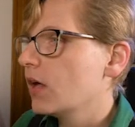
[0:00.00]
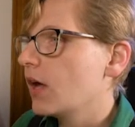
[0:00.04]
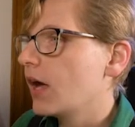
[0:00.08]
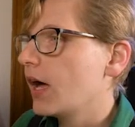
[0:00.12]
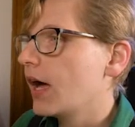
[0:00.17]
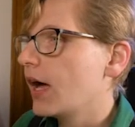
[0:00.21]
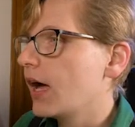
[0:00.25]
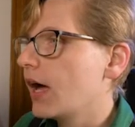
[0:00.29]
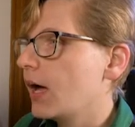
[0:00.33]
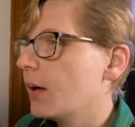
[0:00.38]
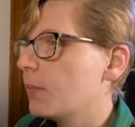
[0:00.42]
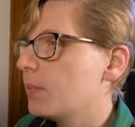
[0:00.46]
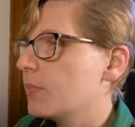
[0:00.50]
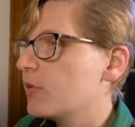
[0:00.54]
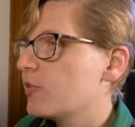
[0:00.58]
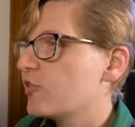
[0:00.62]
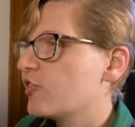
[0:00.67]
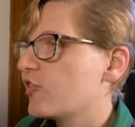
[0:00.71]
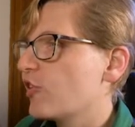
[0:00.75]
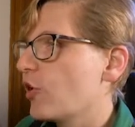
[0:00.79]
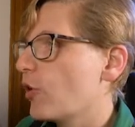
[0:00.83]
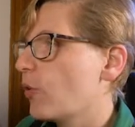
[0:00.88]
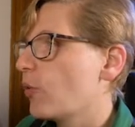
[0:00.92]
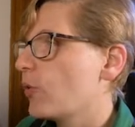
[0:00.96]
Um,
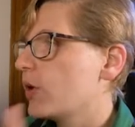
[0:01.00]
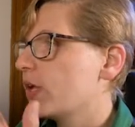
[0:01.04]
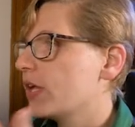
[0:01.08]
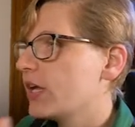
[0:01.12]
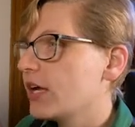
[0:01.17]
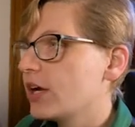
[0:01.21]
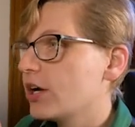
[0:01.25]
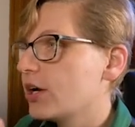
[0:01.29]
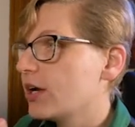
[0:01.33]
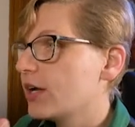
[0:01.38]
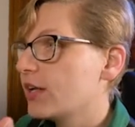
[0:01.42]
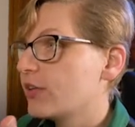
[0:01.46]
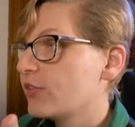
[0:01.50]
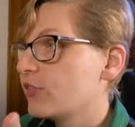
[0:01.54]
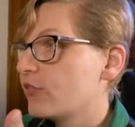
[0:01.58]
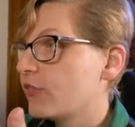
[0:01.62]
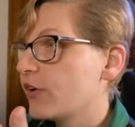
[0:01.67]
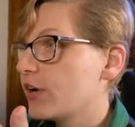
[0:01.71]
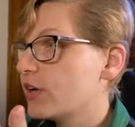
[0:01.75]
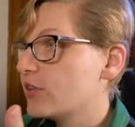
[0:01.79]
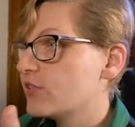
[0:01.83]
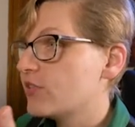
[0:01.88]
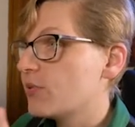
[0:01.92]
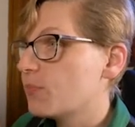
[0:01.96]
so here it's
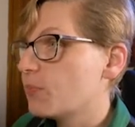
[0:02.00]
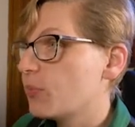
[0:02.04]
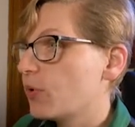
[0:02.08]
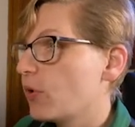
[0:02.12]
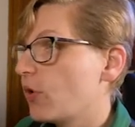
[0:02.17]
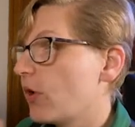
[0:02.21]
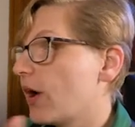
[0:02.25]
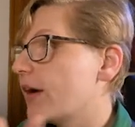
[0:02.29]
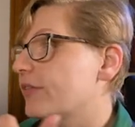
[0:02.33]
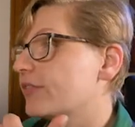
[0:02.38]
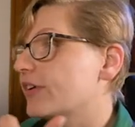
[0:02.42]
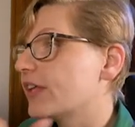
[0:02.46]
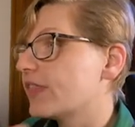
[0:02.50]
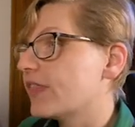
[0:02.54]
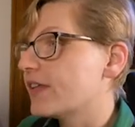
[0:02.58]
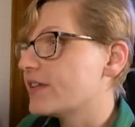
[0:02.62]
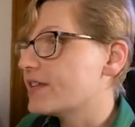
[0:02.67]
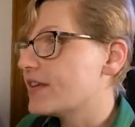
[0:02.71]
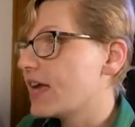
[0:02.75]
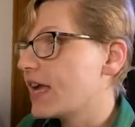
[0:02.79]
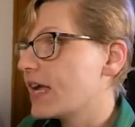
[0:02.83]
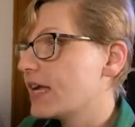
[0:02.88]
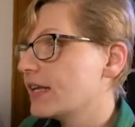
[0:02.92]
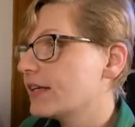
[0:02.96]
very simple. I've got the
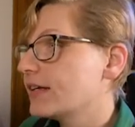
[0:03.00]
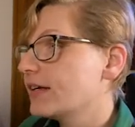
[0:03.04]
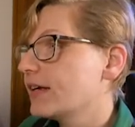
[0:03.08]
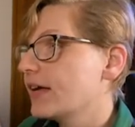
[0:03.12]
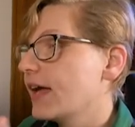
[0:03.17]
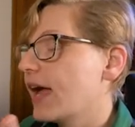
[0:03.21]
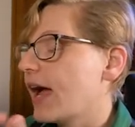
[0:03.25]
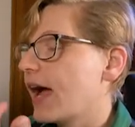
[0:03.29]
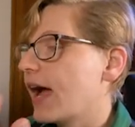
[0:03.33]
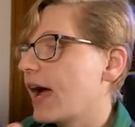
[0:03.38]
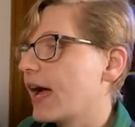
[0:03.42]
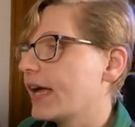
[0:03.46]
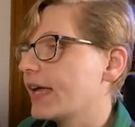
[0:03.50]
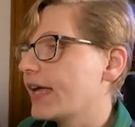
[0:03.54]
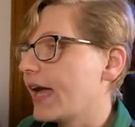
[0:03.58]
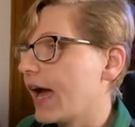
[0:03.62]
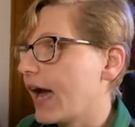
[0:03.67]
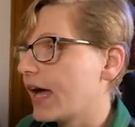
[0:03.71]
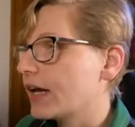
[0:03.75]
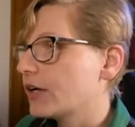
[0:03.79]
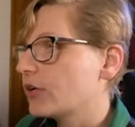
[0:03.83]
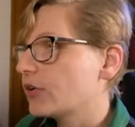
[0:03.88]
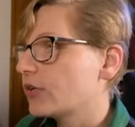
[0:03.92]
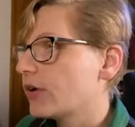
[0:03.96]
date. I
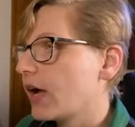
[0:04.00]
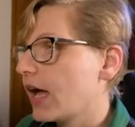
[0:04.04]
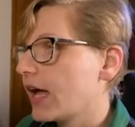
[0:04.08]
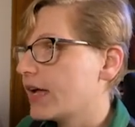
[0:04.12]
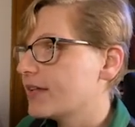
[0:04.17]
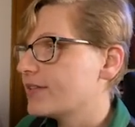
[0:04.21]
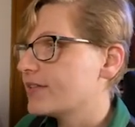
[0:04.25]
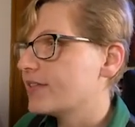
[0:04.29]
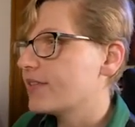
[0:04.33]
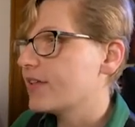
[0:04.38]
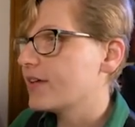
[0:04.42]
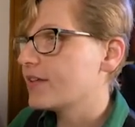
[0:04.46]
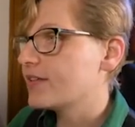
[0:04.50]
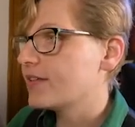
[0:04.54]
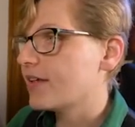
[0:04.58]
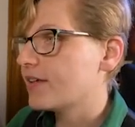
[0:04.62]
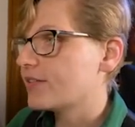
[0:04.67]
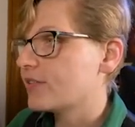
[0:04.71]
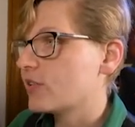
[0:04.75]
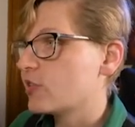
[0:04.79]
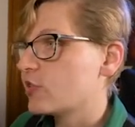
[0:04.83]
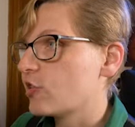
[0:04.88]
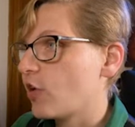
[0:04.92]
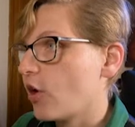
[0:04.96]
categorize this
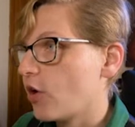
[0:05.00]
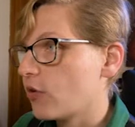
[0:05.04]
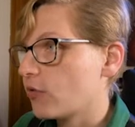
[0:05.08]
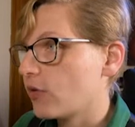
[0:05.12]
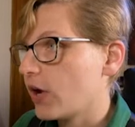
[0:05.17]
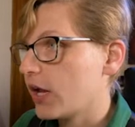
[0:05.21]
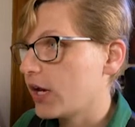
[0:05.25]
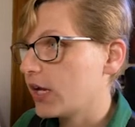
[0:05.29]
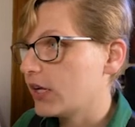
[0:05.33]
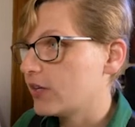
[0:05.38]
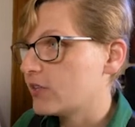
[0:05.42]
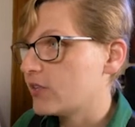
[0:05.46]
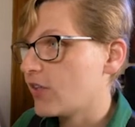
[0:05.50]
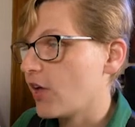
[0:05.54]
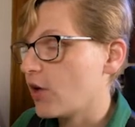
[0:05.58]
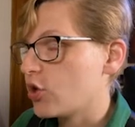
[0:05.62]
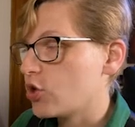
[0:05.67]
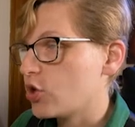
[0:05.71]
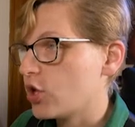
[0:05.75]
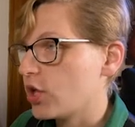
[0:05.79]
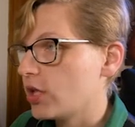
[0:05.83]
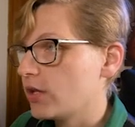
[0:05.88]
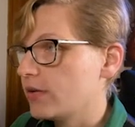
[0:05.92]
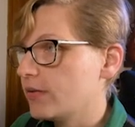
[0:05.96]
as a songwriting
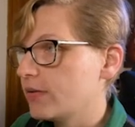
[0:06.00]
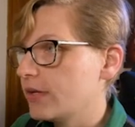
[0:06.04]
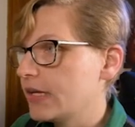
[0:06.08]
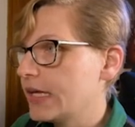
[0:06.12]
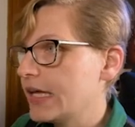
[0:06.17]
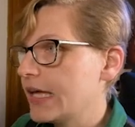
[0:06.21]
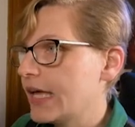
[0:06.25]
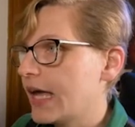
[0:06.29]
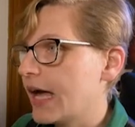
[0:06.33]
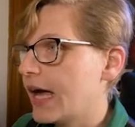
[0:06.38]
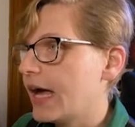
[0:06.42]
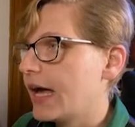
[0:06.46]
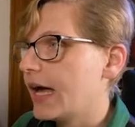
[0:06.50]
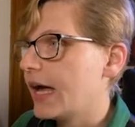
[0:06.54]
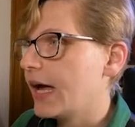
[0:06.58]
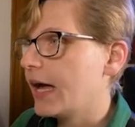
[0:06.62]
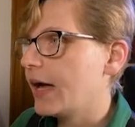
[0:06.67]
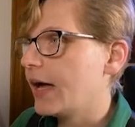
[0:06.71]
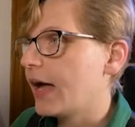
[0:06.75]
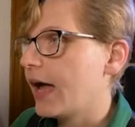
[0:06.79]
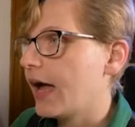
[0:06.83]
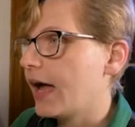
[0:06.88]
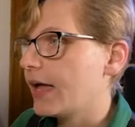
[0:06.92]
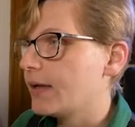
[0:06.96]
session. Uh,
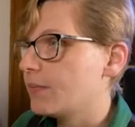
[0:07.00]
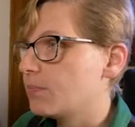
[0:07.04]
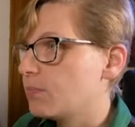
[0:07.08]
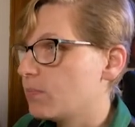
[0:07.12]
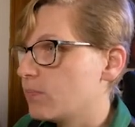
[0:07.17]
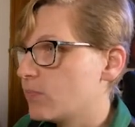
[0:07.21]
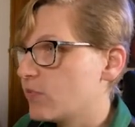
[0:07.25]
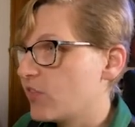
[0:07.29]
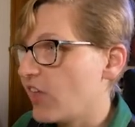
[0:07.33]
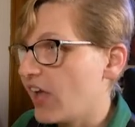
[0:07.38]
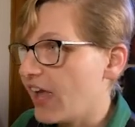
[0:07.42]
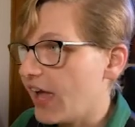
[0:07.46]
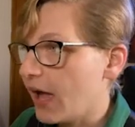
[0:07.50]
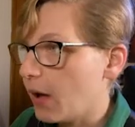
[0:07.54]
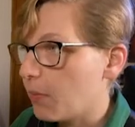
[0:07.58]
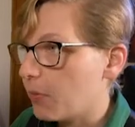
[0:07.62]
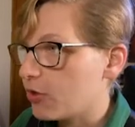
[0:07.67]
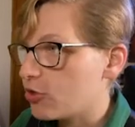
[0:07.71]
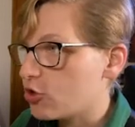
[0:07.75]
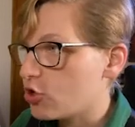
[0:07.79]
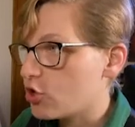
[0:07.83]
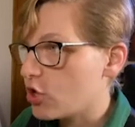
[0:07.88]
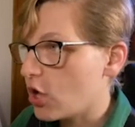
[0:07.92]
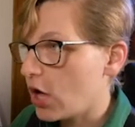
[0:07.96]
I say how
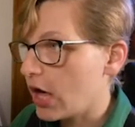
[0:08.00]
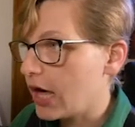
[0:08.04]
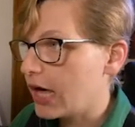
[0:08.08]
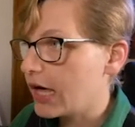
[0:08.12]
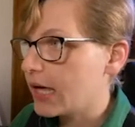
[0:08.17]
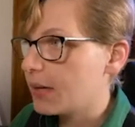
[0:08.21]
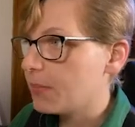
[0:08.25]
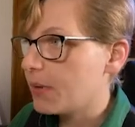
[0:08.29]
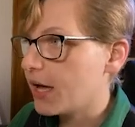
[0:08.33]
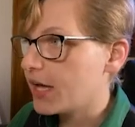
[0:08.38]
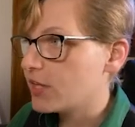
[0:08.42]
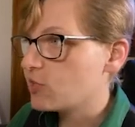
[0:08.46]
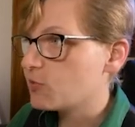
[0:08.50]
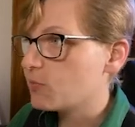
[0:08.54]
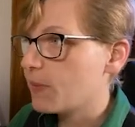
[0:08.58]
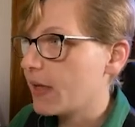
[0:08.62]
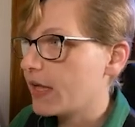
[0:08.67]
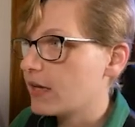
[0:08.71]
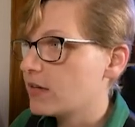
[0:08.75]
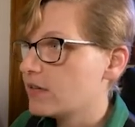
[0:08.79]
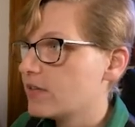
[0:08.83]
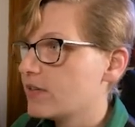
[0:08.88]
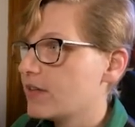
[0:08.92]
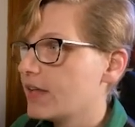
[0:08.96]
much time I
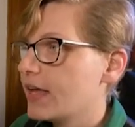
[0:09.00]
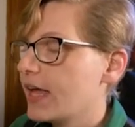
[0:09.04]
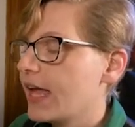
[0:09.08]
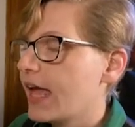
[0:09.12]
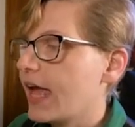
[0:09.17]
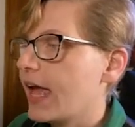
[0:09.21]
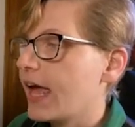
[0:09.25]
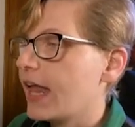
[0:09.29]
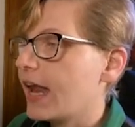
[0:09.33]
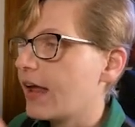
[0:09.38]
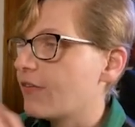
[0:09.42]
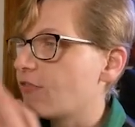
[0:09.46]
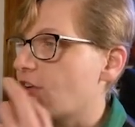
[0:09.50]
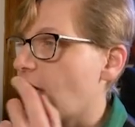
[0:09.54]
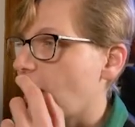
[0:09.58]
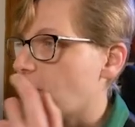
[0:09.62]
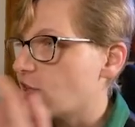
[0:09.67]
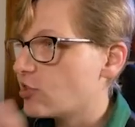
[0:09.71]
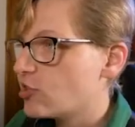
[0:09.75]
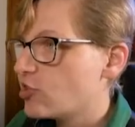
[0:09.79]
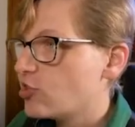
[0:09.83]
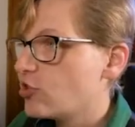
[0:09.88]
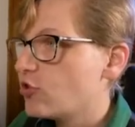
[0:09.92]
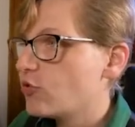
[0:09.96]
spent, and I've
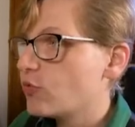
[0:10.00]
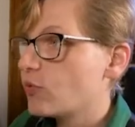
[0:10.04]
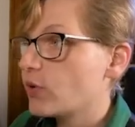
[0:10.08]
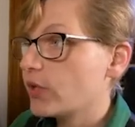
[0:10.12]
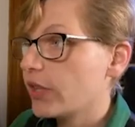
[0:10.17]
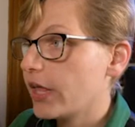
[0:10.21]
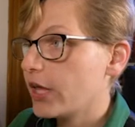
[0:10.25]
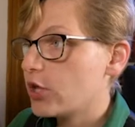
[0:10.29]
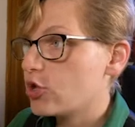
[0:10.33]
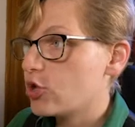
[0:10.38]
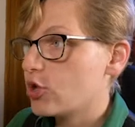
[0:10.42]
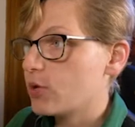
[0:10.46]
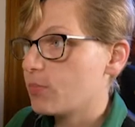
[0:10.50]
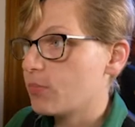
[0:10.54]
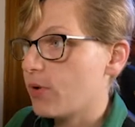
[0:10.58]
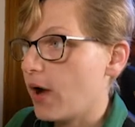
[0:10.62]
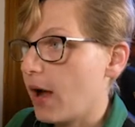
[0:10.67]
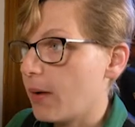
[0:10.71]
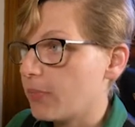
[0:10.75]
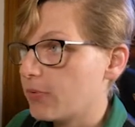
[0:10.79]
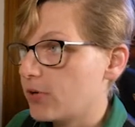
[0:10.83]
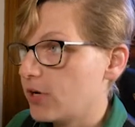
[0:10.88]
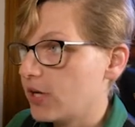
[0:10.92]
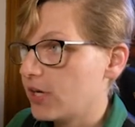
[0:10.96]
got two relation
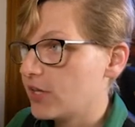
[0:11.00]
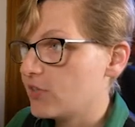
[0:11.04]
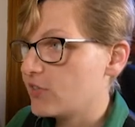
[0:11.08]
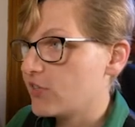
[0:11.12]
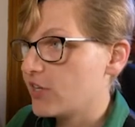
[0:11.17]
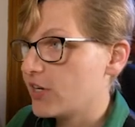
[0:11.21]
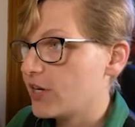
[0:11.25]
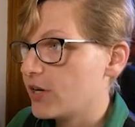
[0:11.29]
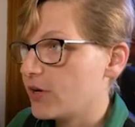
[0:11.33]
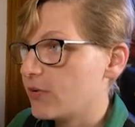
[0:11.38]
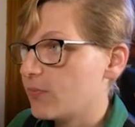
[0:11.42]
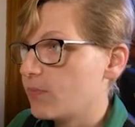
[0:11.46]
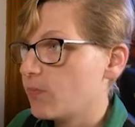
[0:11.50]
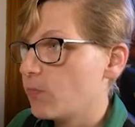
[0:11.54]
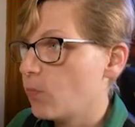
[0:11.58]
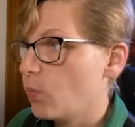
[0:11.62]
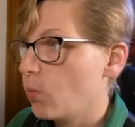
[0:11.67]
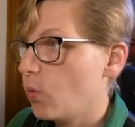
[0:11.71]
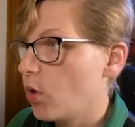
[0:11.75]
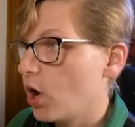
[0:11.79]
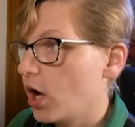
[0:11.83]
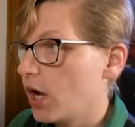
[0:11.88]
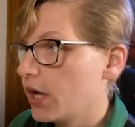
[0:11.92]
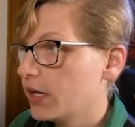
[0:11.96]
properties here.
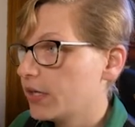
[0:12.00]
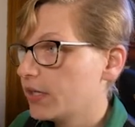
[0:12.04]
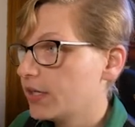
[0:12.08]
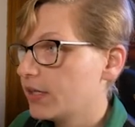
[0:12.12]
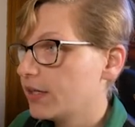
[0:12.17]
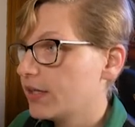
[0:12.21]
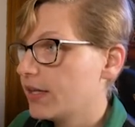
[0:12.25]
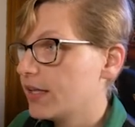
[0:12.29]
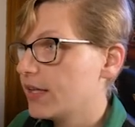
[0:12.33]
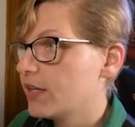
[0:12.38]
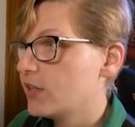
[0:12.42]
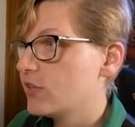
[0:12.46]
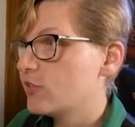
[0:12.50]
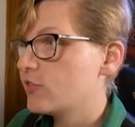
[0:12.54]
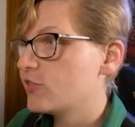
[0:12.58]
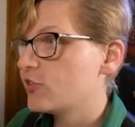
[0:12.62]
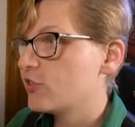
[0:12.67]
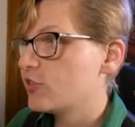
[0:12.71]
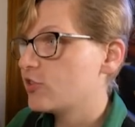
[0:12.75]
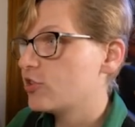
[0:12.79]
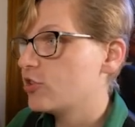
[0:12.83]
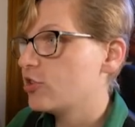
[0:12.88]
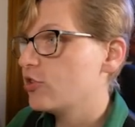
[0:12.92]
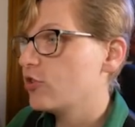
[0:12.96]
One
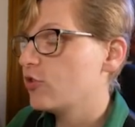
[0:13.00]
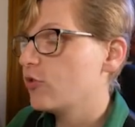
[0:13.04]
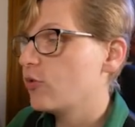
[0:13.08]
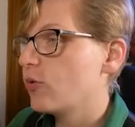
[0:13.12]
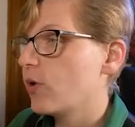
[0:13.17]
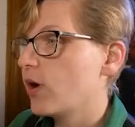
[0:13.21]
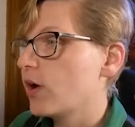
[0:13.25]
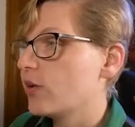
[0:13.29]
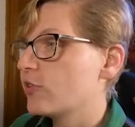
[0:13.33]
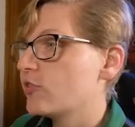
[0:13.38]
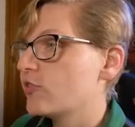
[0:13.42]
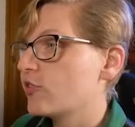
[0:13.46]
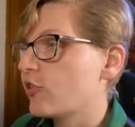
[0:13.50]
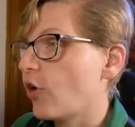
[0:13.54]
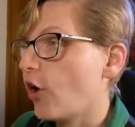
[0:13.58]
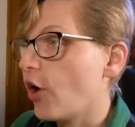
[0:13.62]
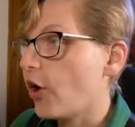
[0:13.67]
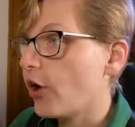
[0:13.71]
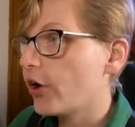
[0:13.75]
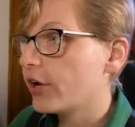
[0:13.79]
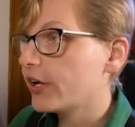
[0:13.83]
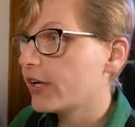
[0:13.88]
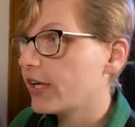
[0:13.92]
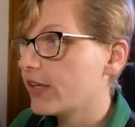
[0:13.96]
is to a
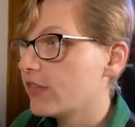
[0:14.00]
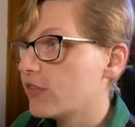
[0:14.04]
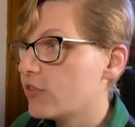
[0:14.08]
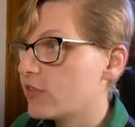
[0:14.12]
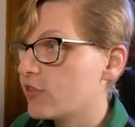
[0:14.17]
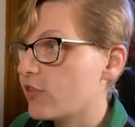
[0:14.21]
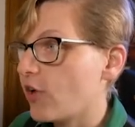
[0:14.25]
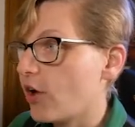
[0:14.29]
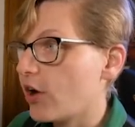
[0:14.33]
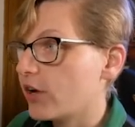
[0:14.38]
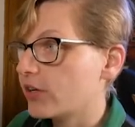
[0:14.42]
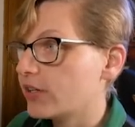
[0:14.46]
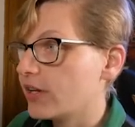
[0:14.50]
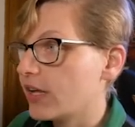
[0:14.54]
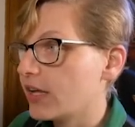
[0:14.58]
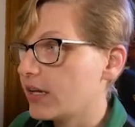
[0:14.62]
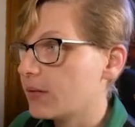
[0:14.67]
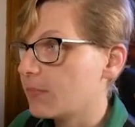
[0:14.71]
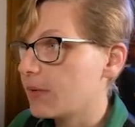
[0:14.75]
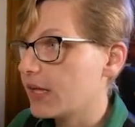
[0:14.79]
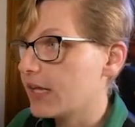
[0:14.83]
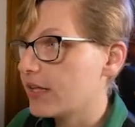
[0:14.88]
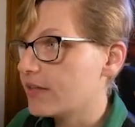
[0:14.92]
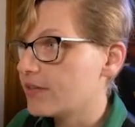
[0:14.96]
song in the song
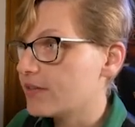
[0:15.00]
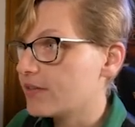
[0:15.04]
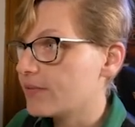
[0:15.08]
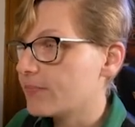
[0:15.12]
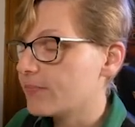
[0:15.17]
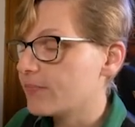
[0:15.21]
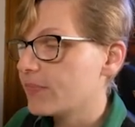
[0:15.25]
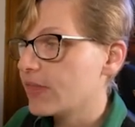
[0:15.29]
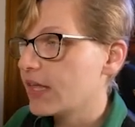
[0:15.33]
database,